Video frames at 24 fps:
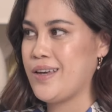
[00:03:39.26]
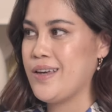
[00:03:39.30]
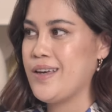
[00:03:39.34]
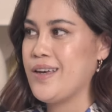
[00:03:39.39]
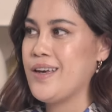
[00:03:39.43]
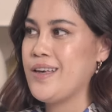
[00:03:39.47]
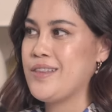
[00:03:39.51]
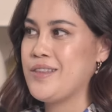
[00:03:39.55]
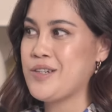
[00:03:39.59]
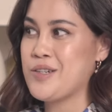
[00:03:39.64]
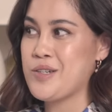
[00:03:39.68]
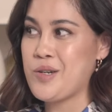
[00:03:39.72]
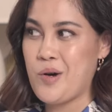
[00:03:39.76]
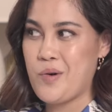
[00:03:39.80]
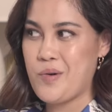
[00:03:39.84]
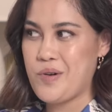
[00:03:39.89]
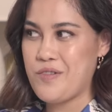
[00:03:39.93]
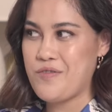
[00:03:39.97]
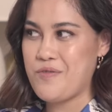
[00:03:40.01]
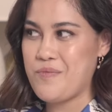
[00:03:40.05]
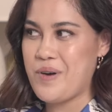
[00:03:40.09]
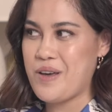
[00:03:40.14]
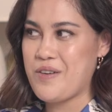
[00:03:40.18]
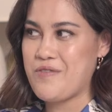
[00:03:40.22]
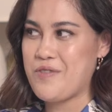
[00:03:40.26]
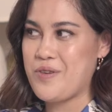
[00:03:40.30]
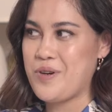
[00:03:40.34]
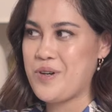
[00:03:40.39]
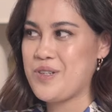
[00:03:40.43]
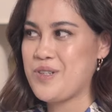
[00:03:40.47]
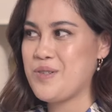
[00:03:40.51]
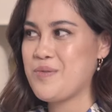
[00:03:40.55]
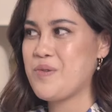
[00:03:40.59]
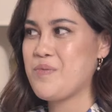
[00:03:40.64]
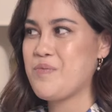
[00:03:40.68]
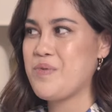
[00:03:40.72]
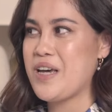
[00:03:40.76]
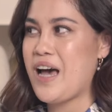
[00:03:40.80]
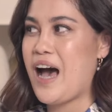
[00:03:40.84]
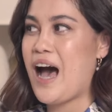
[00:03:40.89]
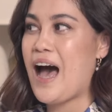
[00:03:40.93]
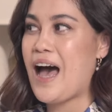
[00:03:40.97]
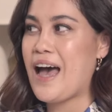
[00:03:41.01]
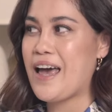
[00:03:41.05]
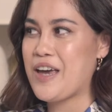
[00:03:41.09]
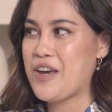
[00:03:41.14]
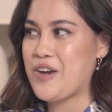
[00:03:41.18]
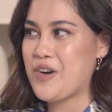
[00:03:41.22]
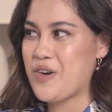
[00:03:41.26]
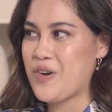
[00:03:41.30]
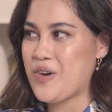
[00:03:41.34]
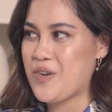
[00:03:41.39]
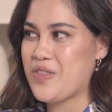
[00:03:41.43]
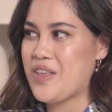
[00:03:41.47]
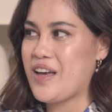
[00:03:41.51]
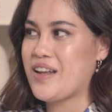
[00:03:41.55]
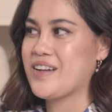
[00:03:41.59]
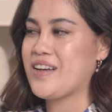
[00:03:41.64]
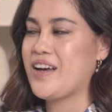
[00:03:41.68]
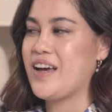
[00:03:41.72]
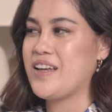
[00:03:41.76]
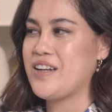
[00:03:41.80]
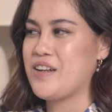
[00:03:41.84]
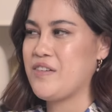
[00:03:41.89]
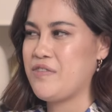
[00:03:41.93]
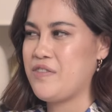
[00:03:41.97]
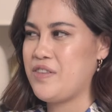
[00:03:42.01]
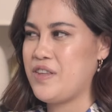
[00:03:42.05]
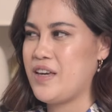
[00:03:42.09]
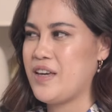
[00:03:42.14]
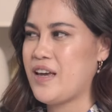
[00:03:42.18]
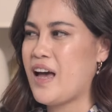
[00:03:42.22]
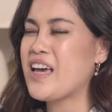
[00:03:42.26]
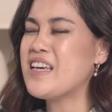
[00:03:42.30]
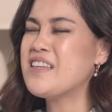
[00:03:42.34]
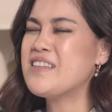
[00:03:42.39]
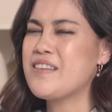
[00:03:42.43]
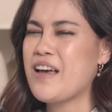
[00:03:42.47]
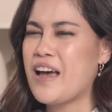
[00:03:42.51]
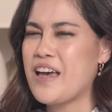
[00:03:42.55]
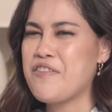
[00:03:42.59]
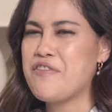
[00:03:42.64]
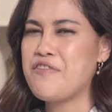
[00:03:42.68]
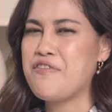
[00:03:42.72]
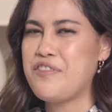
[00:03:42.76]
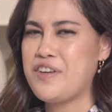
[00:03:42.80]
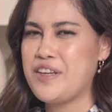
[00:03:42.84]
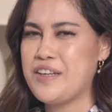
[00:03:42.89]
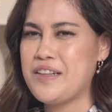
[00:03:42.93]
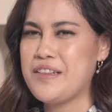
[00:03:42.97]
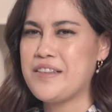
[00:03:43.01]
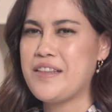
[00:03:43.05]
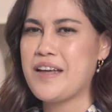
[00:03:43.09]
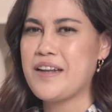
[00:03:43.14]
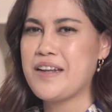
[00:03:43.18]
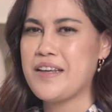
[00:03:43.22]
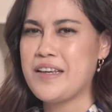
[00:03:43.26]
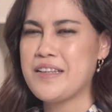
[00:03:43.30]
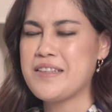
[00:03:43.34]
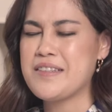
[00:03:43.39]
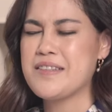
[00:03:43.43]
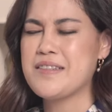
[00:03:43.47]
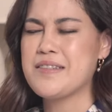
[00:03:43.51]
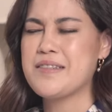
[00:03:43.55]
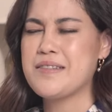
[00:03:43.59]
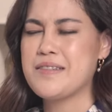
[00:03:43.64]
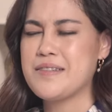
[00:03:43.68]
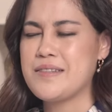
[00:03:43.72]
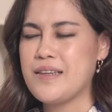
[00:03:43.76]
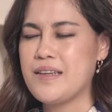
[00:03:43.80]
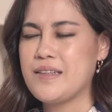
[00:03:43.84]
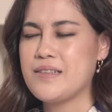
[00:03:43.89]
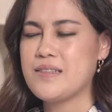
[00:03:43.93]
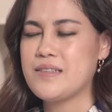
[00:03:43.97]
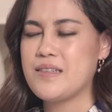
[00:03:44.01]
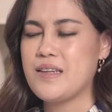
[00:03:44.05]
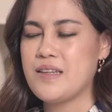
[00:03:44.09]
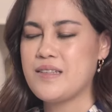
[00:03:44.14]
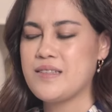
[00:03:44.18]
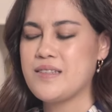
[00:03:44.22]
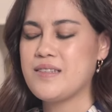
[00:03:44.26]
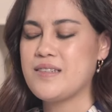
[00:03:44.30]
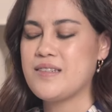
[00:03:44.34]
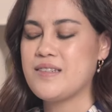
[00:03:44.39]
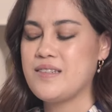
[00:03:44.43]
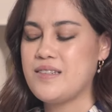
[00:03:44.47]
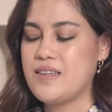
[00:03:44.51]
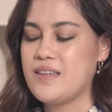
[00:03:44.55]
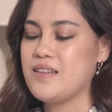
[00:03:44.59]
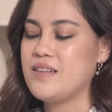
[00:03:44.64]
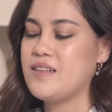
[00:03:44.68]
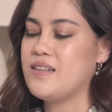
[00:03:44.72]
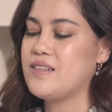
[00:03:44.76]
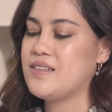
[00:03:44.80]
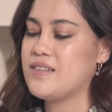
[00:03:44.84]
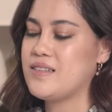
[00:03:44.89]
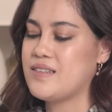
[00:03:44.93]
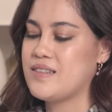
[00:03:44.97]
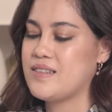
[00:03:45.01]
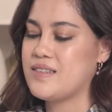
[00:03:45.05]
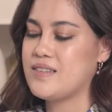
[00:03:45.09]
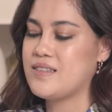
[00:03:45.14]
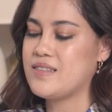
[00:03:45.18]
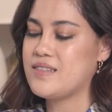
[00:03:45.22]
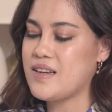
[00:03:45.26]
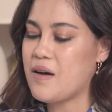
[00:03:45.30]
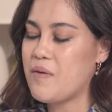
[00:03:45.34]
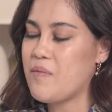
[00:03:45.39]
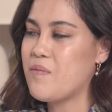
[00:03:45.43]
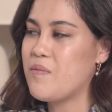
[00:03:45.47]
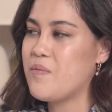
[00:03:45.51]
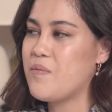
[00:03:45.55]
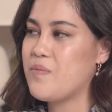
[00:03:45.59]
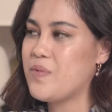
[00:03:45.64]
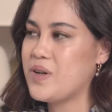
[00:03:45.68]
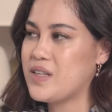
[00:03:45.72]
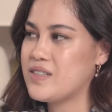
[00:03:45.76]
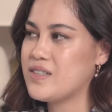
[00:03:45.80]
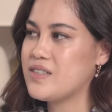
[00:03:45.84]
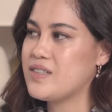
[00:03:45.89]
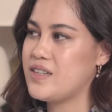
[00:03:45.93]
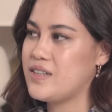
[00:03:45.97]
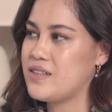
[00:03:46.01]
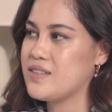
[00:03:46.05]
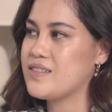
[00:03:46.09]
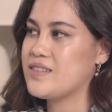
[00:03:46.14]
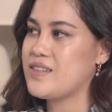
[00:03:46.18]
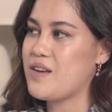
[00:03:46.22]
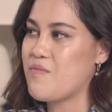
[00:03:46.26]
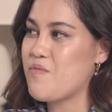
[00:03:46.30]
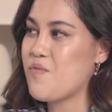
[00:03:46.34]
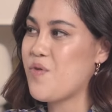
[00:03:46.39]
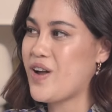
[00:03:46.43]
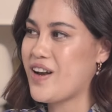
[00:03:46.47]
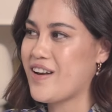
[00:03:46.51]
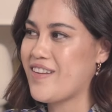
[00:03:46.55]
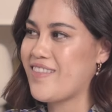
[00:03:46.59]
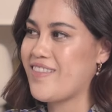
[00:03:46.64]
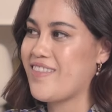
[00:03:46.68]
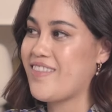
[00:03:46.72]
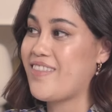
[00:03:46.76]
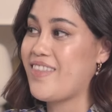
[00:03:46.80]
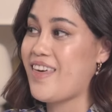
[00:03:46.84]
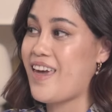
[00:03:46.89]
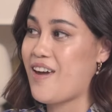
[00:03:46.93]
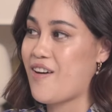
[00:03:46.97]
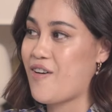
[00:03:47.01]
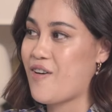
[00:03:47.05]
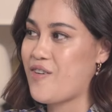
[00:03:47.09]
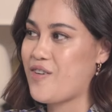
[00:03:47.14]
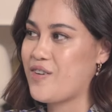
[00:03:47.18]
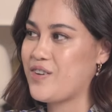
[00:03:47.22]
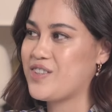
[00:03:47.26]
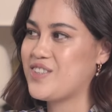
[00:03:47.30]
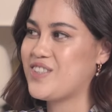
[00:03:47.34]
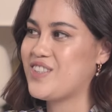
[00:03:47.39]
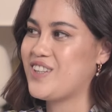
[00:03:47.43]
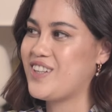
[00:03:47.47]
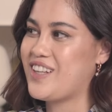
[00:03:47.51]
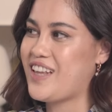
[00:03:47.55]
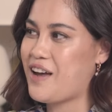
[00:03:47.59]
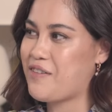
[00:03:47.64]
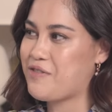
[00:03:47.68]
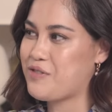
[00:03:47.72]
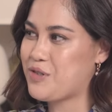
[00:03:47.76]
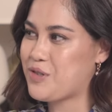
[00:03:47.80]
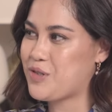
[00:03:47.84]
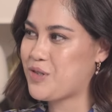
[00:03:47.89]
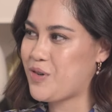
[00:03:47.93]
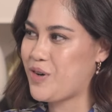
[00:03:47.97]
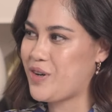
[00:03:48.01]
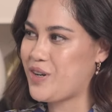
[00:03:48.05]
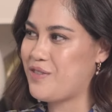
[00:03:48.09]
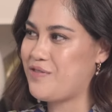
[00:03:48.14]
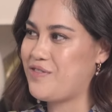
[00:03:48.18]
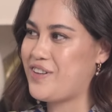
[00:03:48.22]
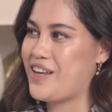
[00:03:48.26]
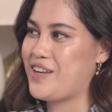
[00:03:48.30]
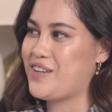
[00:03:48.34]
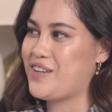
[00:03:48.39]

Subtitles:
Like the tone of my voice would be higher, that kind of thing. I feel that it's still somewhat there. We still have to sort of